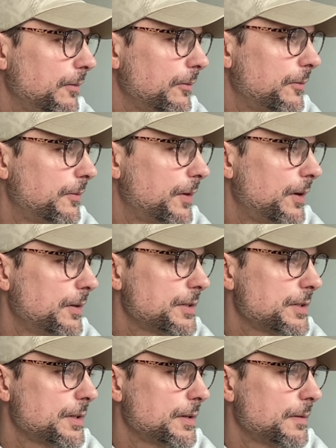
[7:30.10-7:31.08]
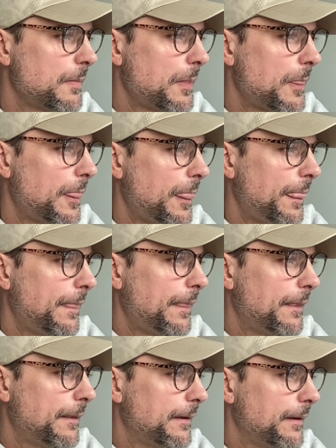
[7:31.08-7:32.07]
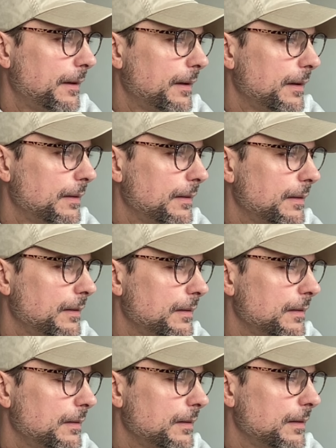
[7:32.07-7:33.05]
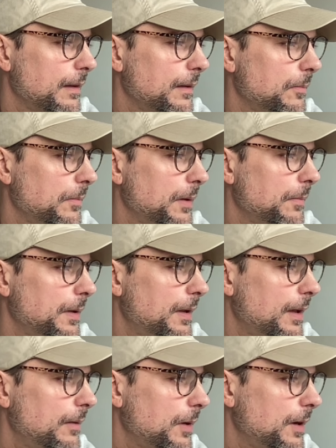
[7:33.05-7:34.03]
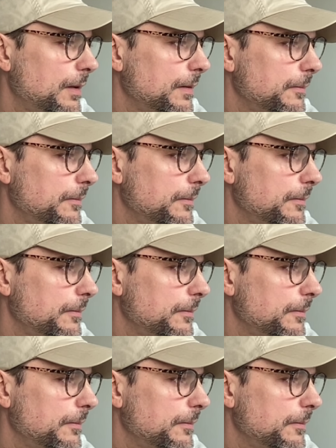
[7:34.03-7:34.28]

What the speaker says: first, and then maybe that one.